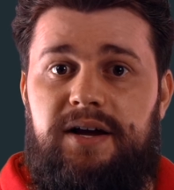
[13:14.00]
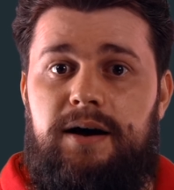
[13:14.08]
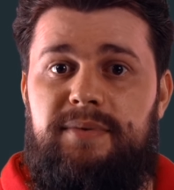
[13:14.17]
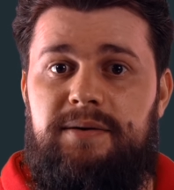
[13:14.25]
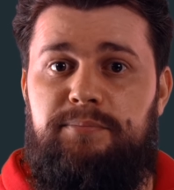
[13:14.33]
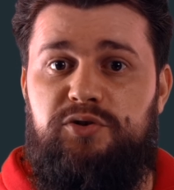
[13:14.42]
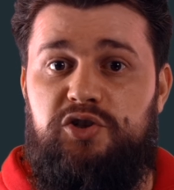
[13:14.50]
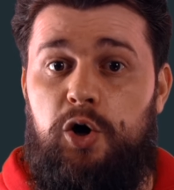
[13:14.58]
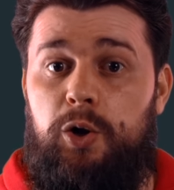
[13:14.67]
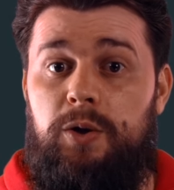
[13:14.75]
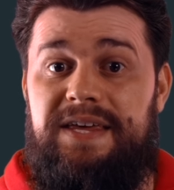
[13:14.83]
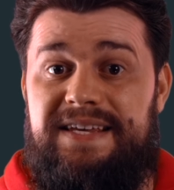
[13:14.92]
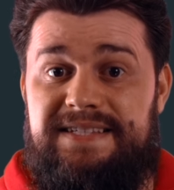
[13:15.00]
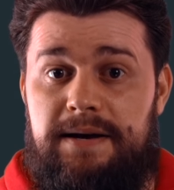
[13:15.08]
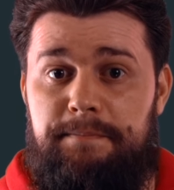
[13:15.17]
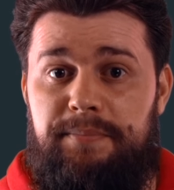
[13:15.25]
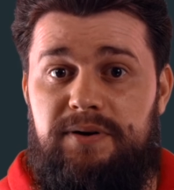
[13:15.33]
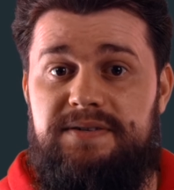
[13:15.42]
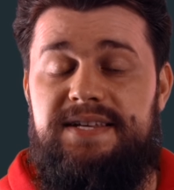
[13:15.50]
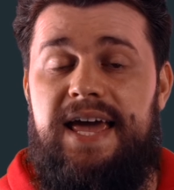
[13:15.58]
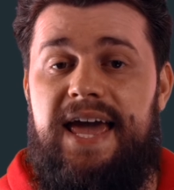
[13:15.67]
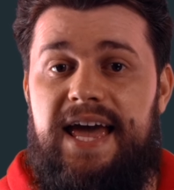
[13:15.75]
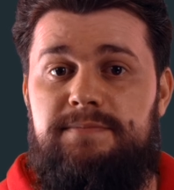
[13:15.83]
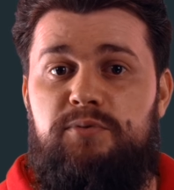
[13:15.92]
I'm gonna put all the examples
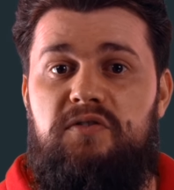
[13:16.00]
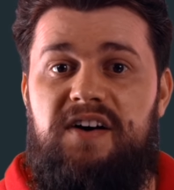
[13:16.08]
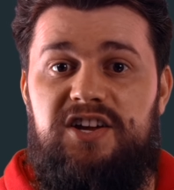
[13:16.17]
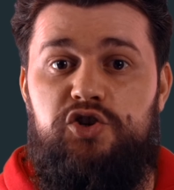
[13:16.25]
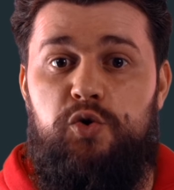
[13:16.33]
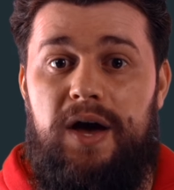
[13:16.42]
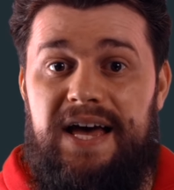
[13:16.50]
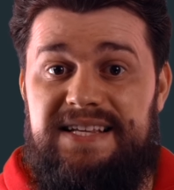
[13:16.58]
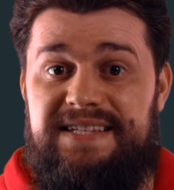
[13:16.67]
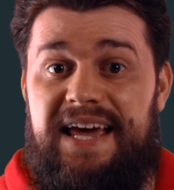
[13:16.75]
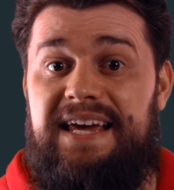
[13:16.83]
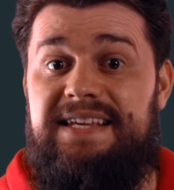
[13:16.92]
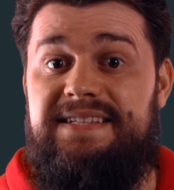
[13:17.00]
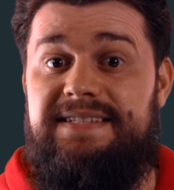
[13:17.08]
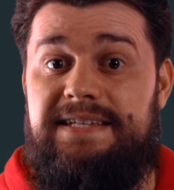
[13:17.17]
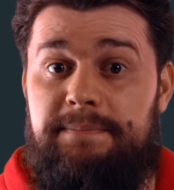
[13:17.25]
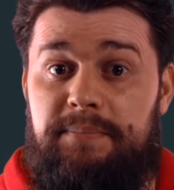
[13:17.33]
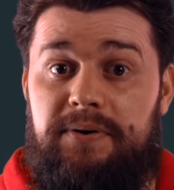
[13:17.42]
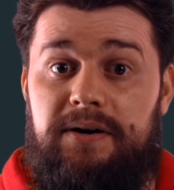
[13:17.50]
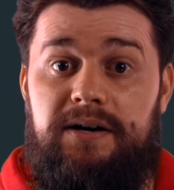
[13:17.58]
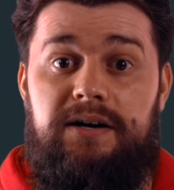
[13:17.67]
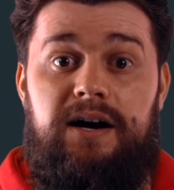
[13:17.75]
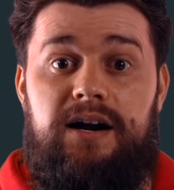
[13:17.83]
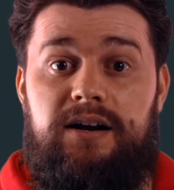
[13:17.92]
and provide you as a zip
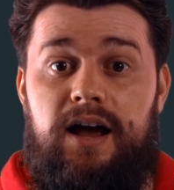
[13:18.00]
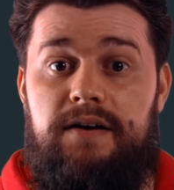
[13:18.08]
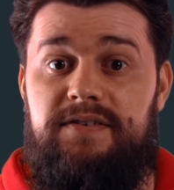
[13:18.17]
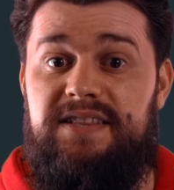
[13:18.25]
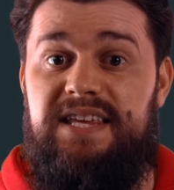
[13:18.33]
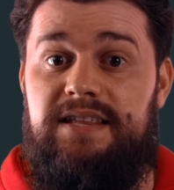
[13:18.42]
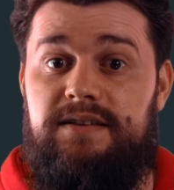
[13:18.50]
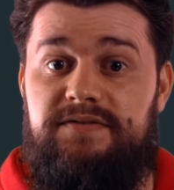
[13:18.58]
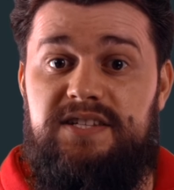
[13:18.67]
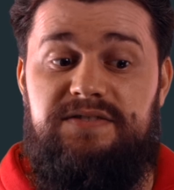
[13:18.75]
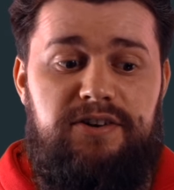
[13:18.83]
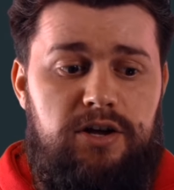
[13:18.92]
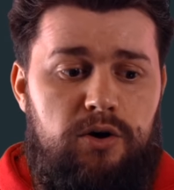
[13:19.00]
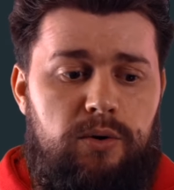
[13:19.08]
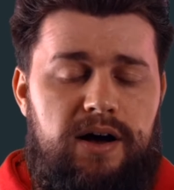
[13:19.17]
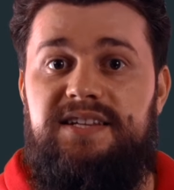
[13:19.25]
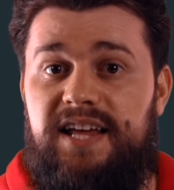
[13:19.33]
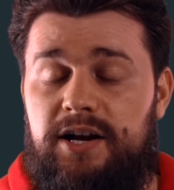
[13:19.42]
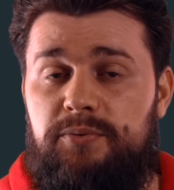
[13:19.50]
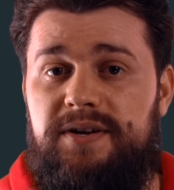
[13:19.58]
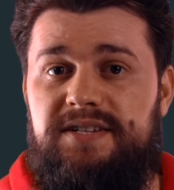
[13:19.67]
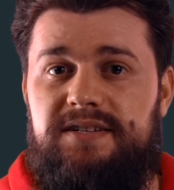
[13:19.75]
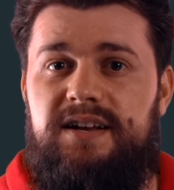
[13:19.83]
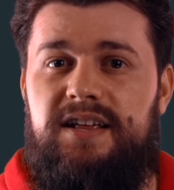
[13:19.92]
archive at the end of this video. And I
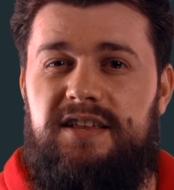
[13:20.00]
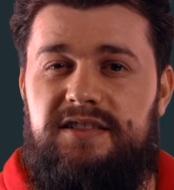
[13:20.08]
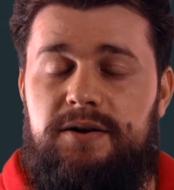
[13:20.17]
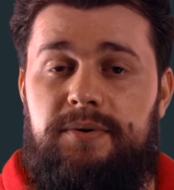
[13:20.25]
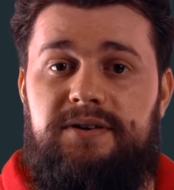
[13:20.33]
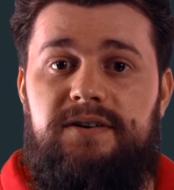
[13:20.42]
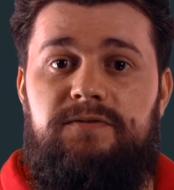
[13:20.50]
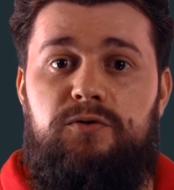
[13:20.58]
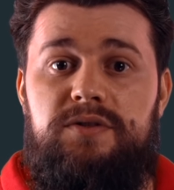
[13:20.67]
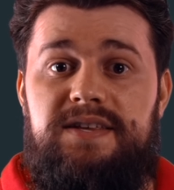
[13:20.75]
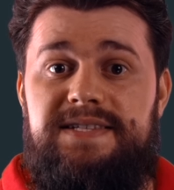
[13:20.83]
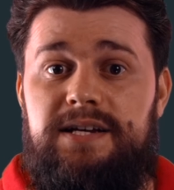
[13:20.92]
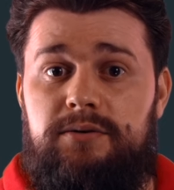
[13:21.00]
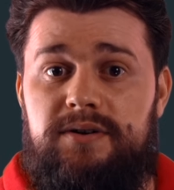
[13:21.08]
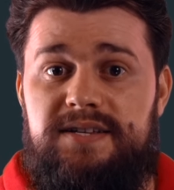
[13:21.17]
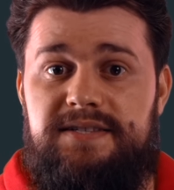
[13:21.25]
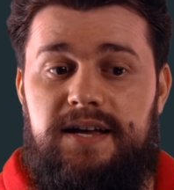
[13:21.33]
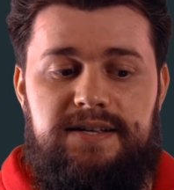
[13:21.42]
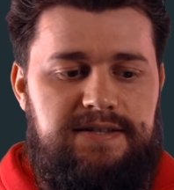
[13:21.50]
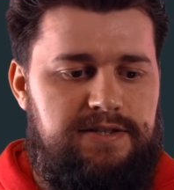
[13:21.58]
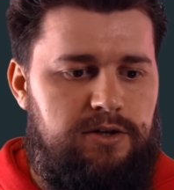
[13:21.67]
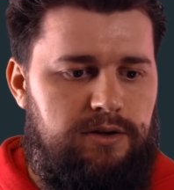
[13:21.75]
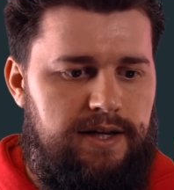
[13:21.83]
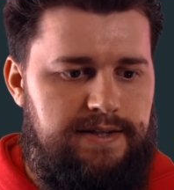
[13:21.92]
created another directory for the synchronous tasks.
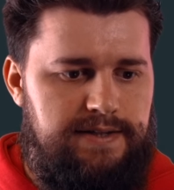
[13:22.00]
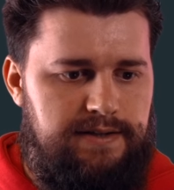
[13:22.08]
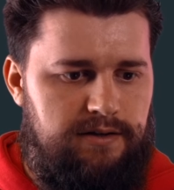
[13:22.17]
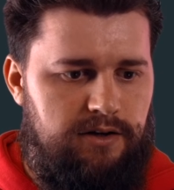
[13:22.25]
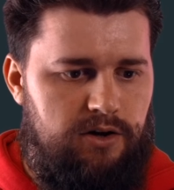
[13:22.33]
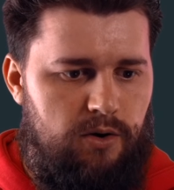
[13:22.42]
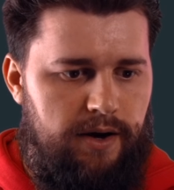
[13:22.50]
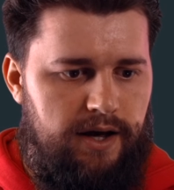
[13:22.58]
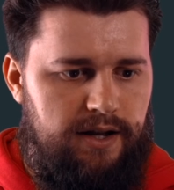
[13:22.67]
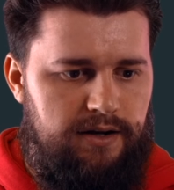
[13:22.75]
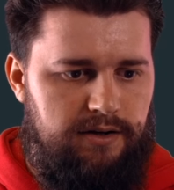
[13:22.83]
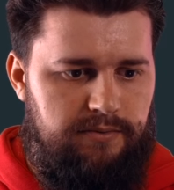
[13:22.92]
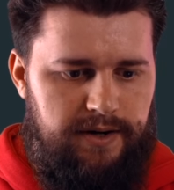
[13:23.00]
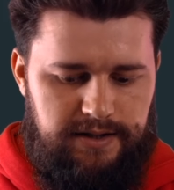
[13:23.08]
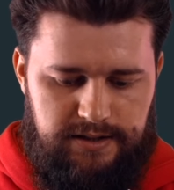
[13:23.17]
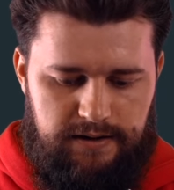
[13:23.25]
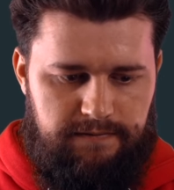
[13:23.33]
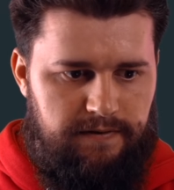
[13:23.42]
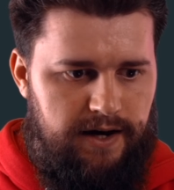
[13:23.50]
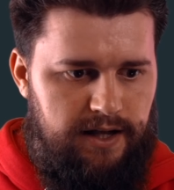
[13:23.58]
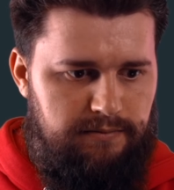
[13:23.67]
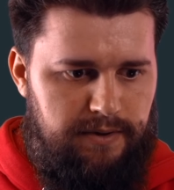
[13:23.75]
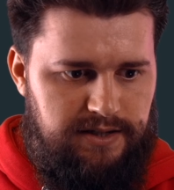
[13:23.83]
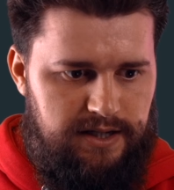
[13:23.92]
So let's go ahead and create a
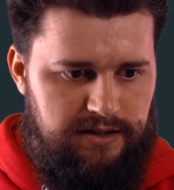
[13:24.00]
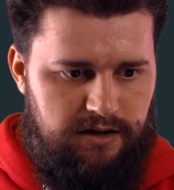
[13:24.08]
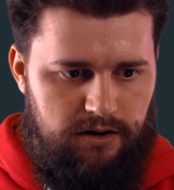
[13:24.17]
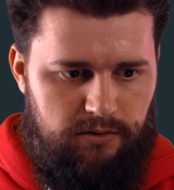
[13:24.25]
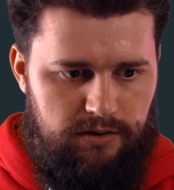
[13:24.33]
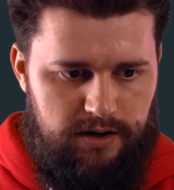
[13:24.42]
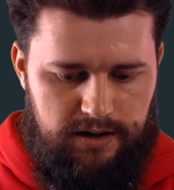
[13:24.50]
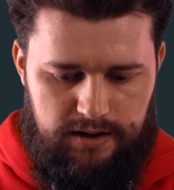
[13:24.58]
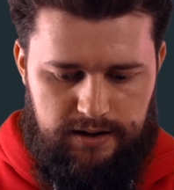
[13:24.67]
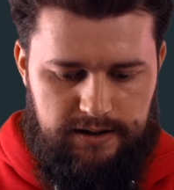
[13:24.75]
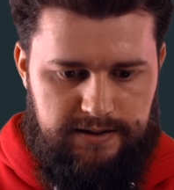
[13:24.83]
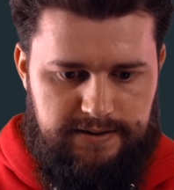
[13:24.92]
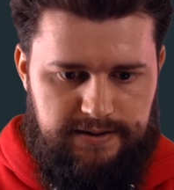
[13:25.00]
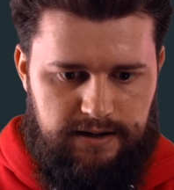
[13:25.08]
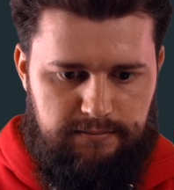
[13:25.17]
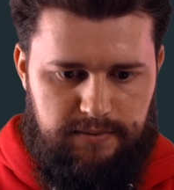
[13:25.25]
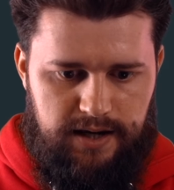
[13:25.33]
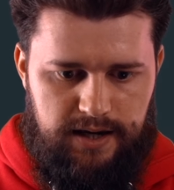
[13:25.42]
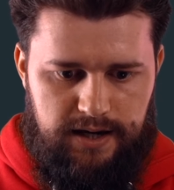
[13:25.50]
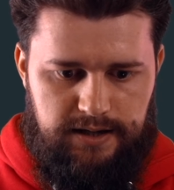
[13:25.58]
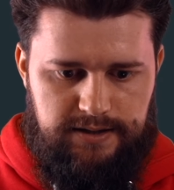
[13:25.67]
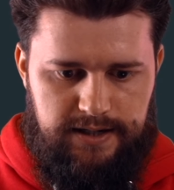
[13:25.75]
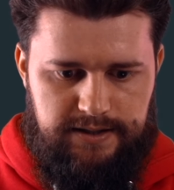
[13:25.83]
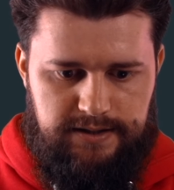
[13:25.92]
file main.go. Let's say
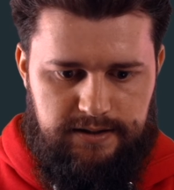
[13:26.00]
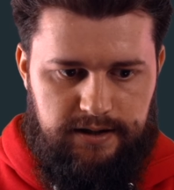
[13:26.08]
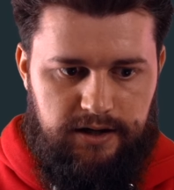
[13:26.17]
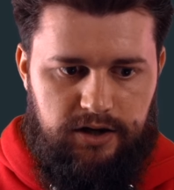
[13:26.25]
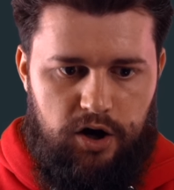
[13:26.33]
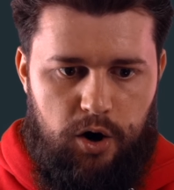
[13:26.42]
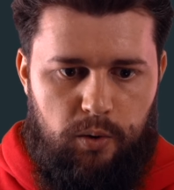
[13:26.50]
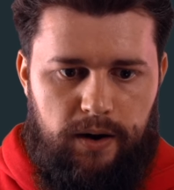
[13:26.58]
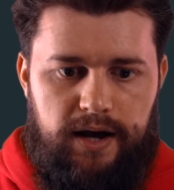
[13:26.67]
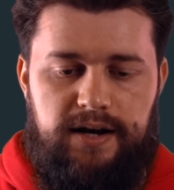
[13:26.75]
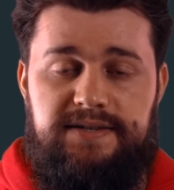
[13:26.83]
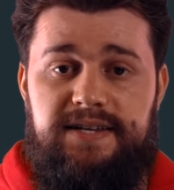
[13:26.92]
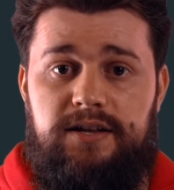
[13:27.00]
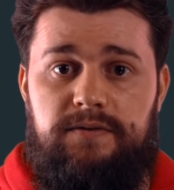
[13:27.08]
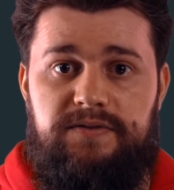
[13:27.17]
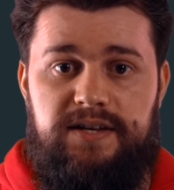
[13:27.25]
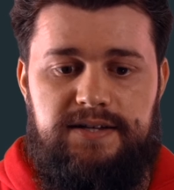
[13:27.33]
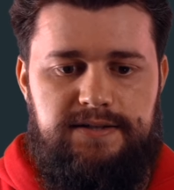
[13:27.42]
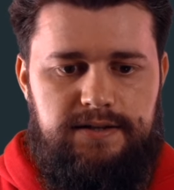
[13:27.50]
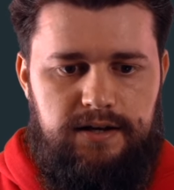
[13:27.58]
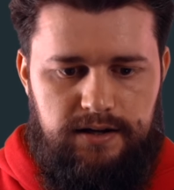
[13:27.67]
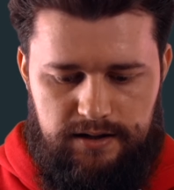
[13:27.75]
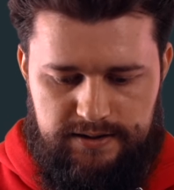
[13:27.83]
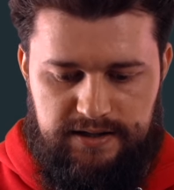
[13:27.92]
main.go, and inside of this,
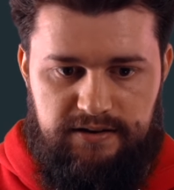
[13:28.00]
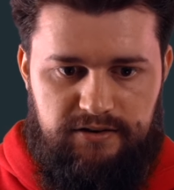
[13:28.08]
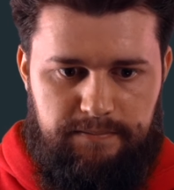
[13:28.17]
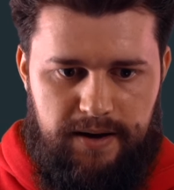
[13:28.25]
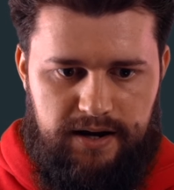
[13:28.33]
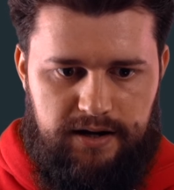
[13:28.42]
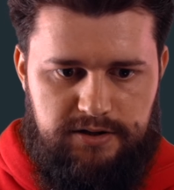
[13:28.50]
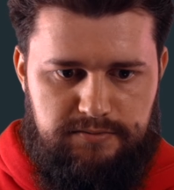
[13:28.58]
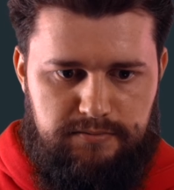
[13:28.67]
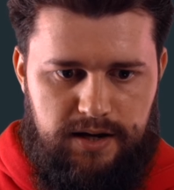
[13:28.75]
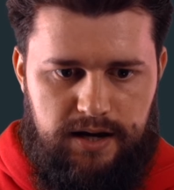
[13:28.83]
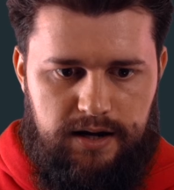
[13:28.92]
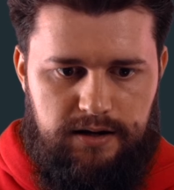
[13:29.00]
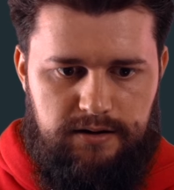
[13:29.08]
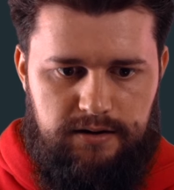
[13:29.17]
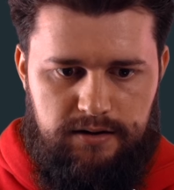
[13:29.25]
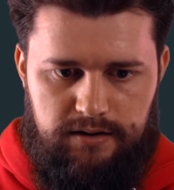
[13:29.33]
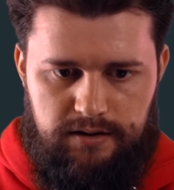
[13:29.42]
let's give it a package main.